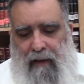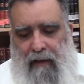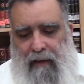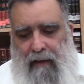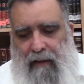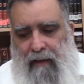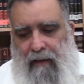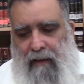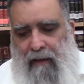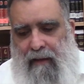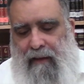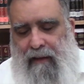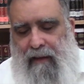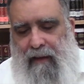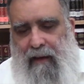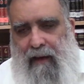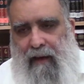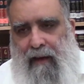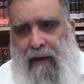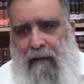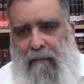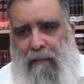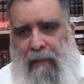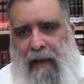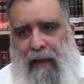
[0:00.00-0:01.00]

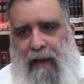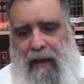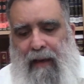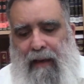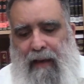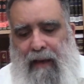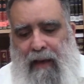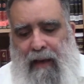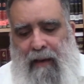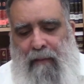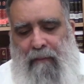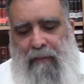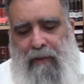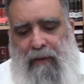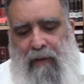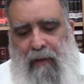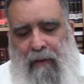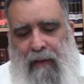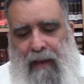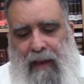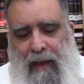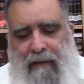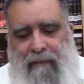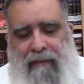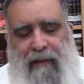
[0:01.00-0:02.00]
The Malachim
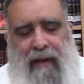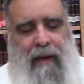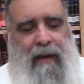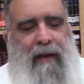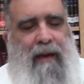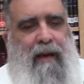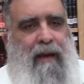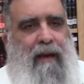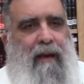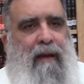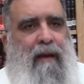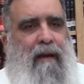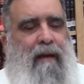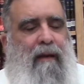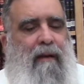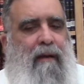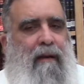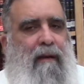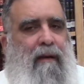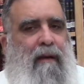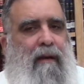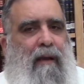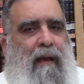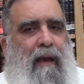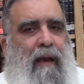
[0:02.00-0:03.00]
don't have any
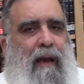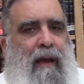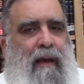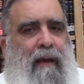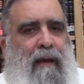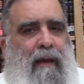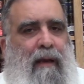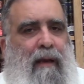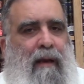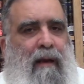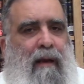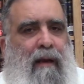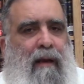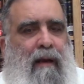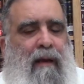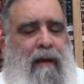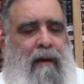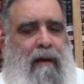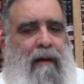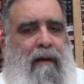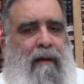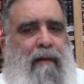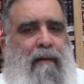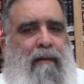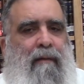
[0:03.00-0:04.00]
any
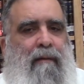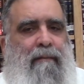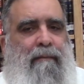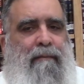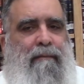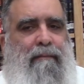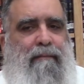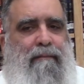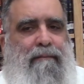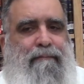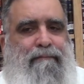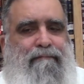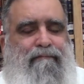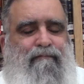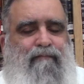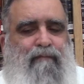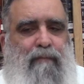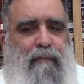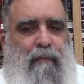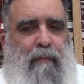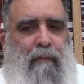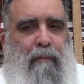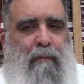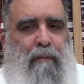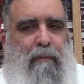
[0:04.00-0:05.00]
uh,
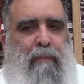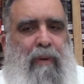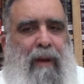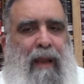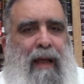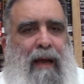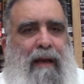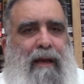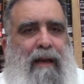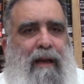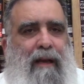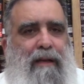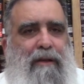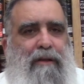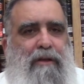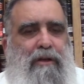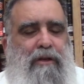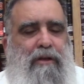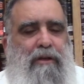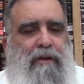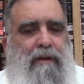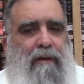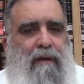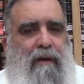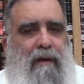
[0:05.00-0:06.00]

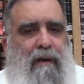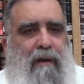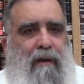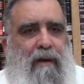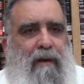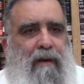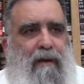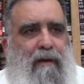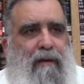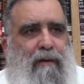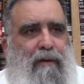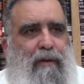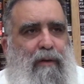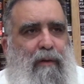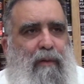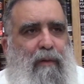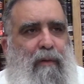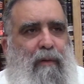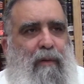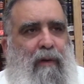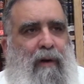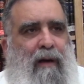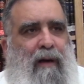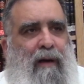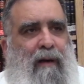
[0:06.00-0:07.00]
blockage
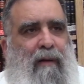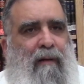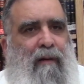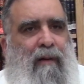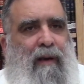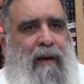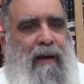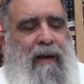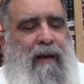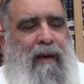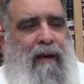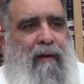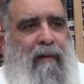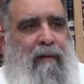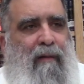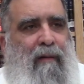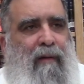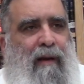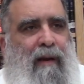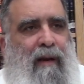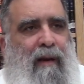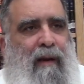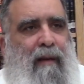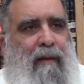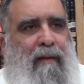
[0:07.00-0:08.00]
to uh, any other
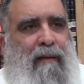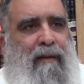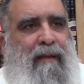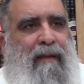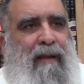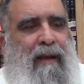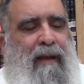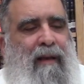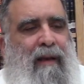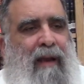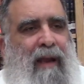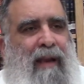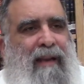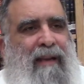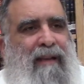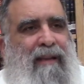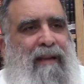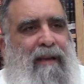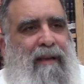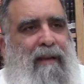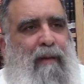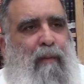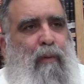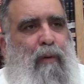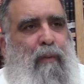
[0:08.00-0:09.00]
kind of thing,
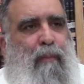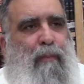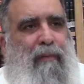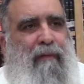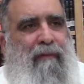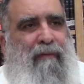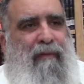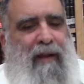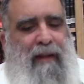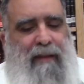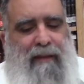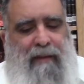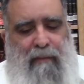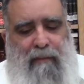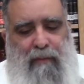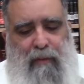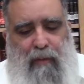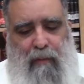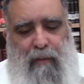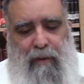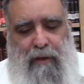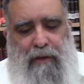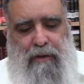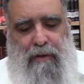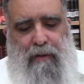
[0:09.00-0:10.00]
anything that would prevent them
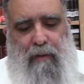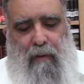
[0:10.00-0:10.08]
to reach